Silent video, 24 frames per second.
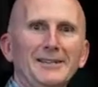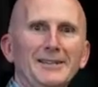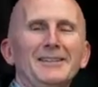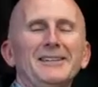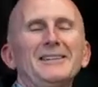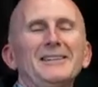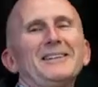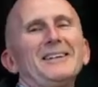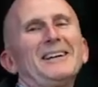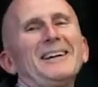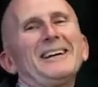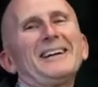
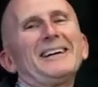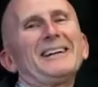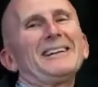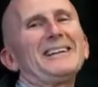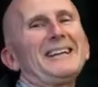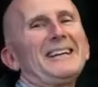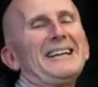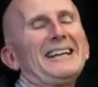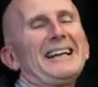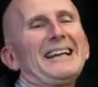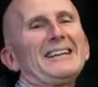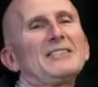Uh,
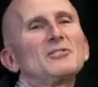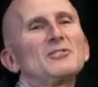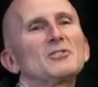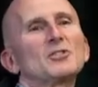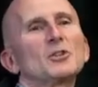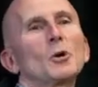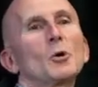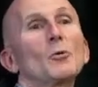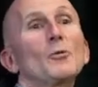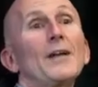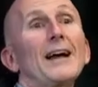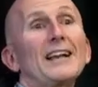and so
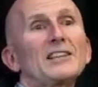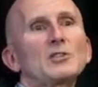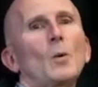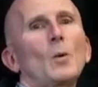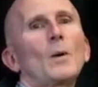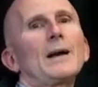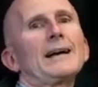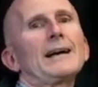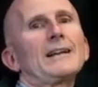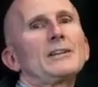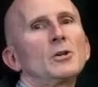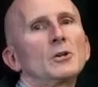that's why
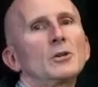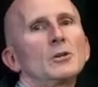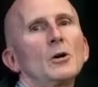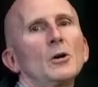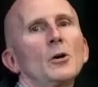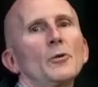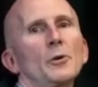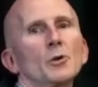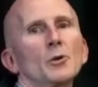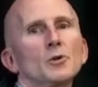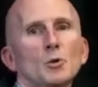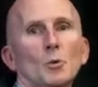I took all
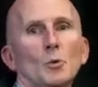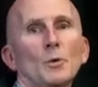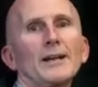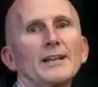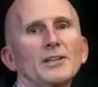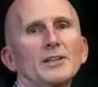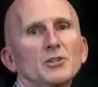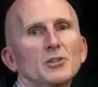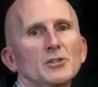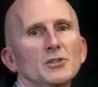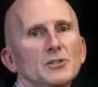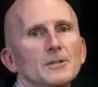those
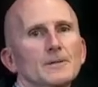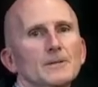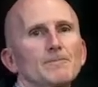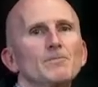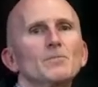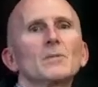risks.